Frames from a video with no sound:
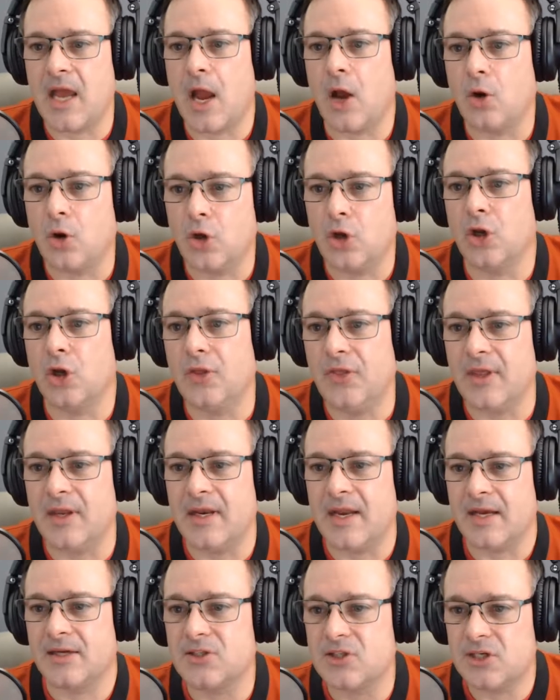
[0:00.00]
how good the
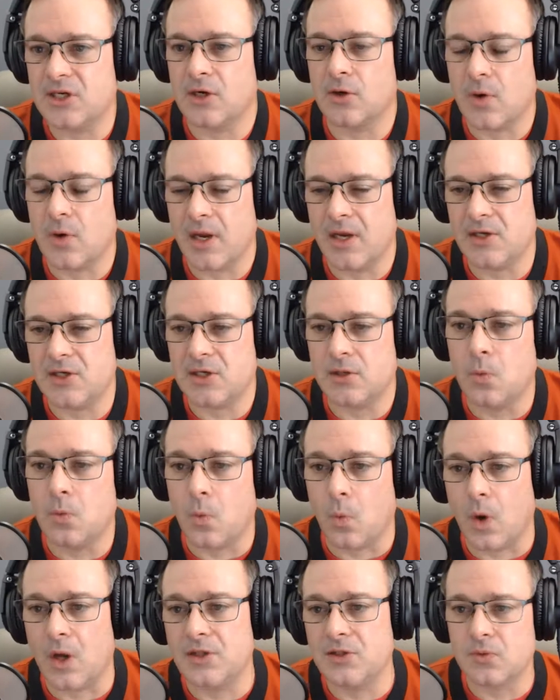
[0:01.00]
next
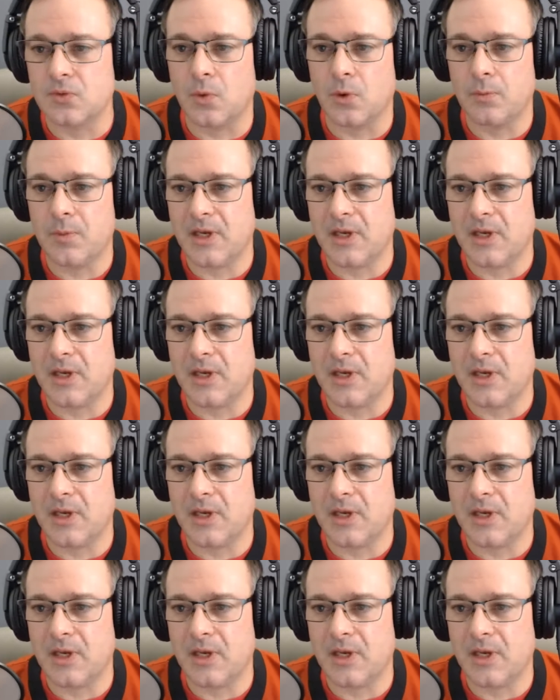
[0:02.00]
generation ones will